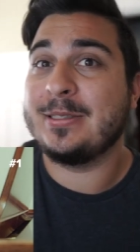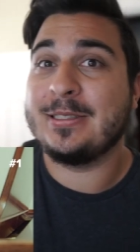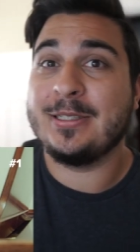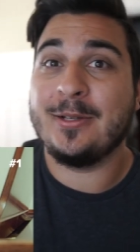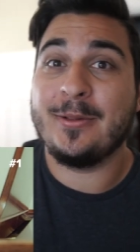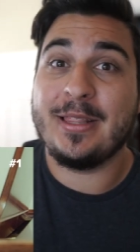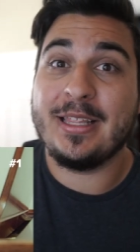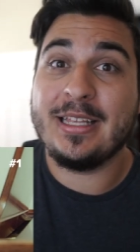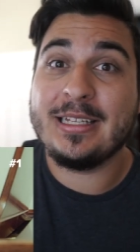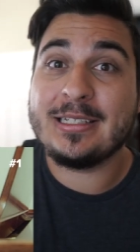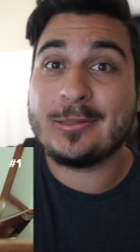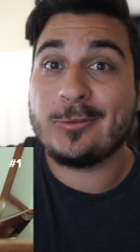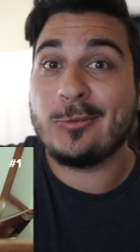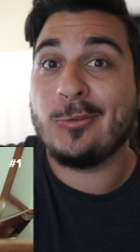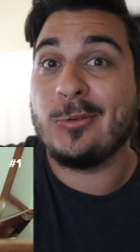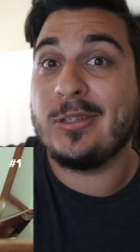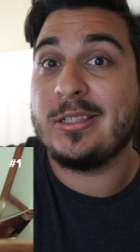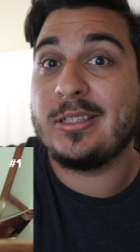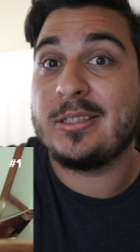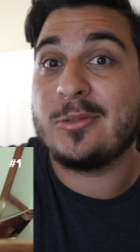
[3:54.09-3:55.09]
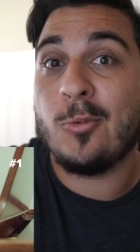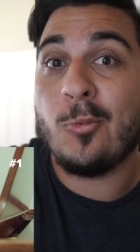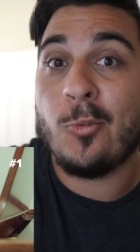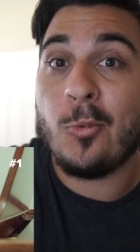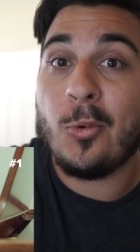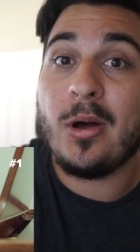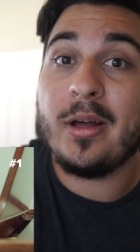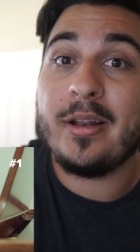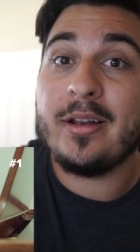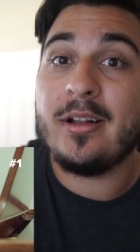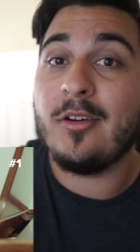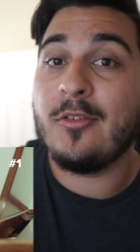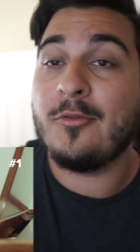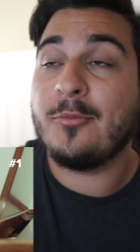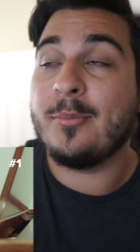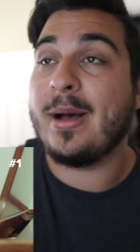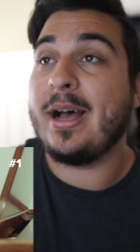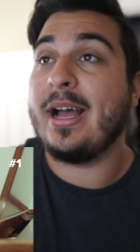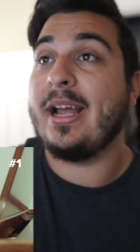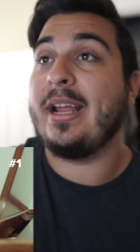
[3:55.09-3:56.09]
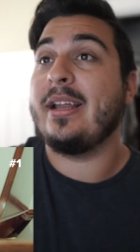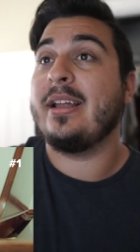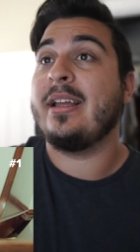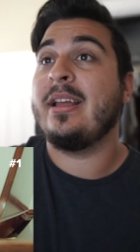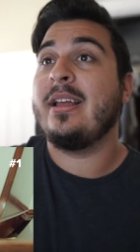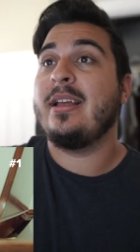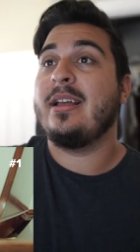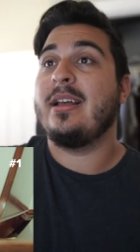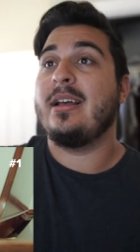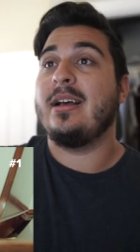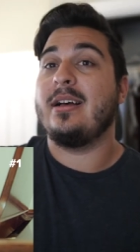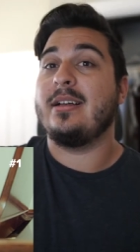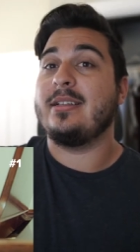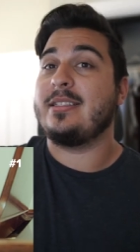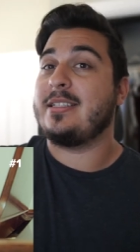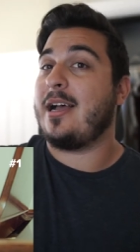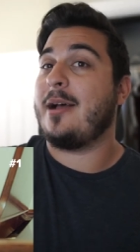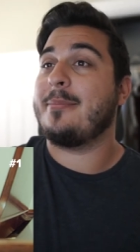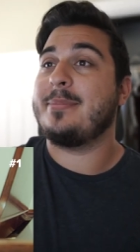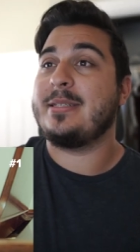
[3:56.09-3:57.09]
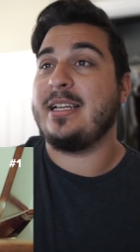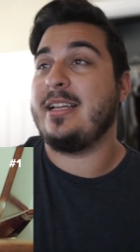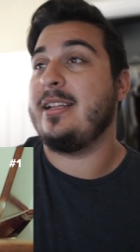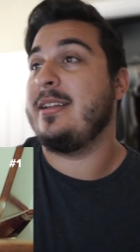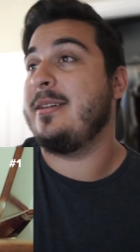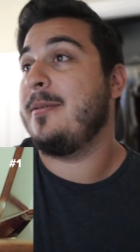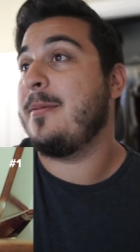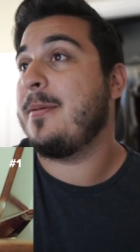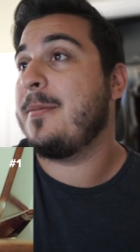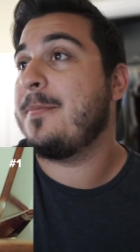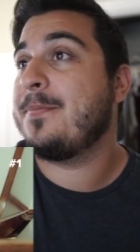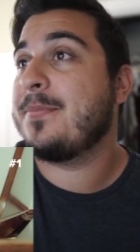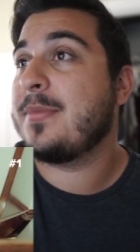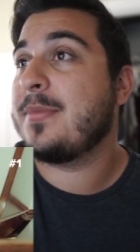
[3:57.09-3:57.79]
So this was one of my uh, top ten